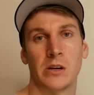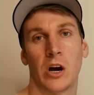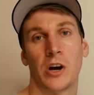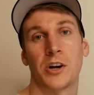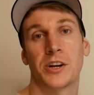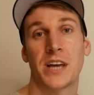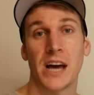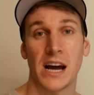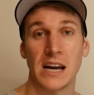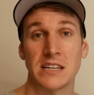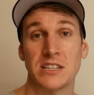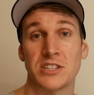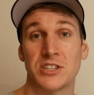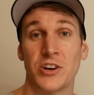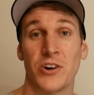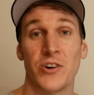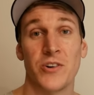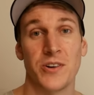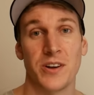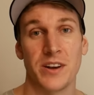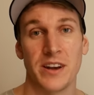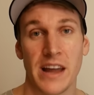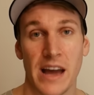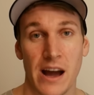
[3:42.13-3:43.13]
Okay,
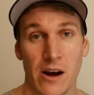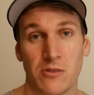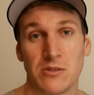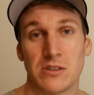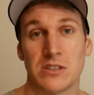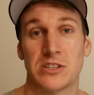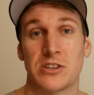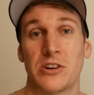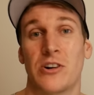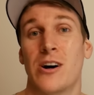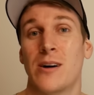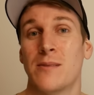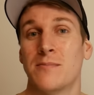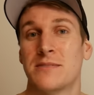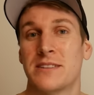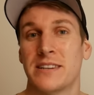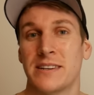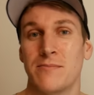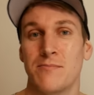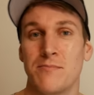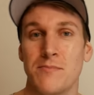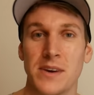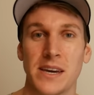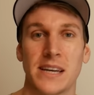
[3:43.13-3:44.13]
so now it's time
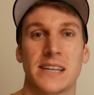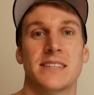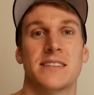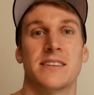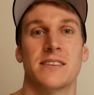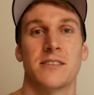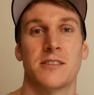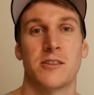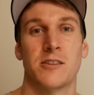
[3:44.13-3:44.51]
to mix